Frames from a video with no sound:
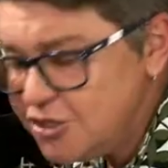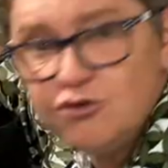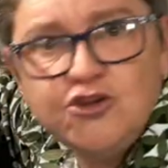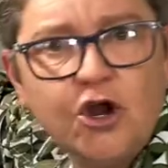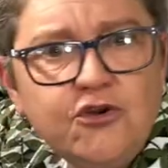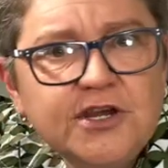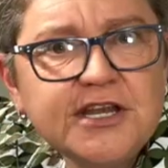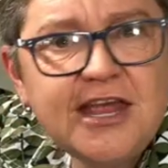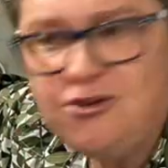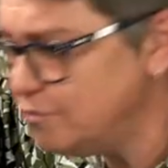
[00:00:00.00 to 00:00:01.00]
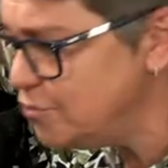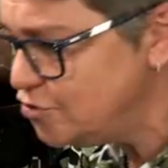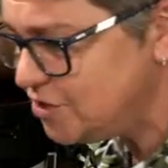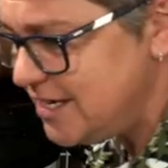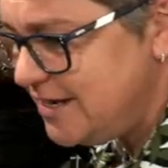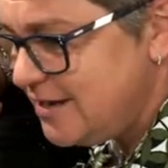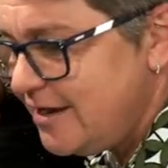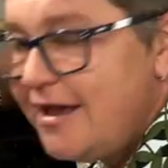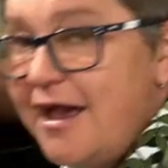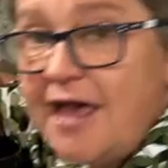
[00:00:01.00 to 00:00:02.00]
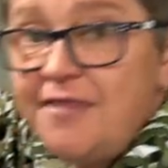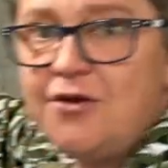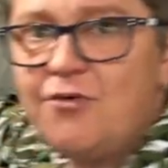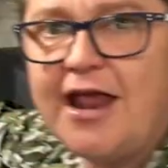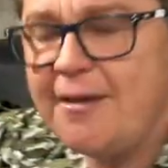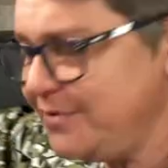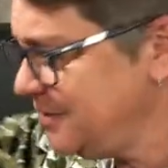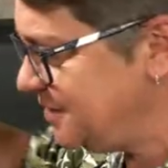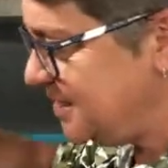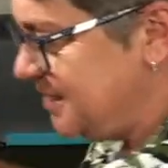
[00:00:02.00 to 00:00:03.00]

in your yogurt and your muesli. And then what happens